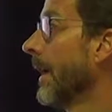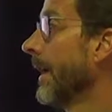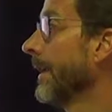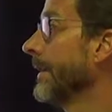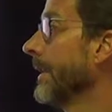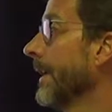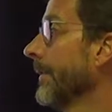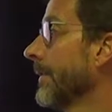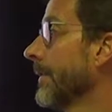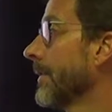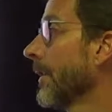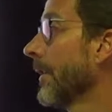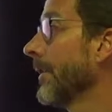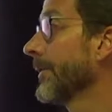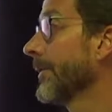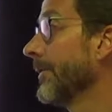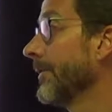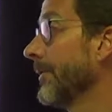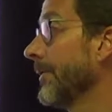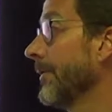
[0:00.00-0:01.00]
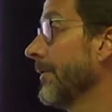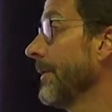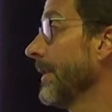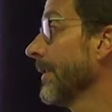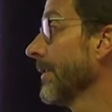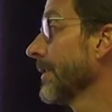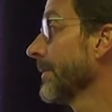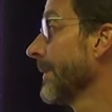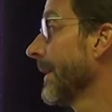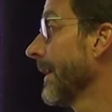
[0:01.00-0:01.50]
David's also 2
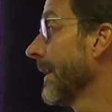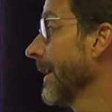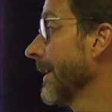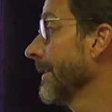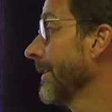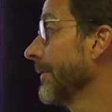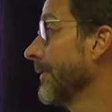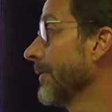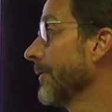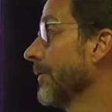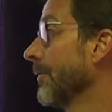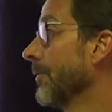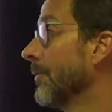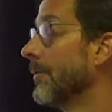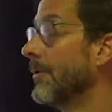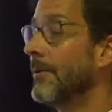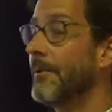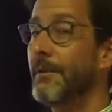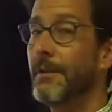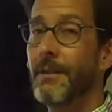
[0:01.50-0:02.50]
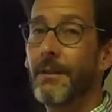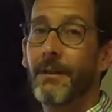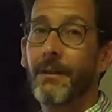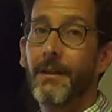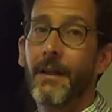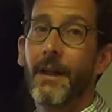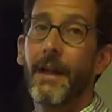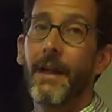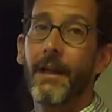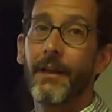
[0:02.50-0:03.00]
years behind in school,
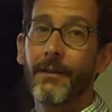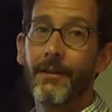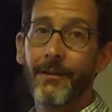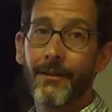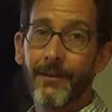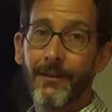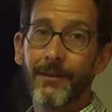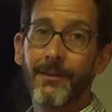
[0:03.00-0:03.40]
and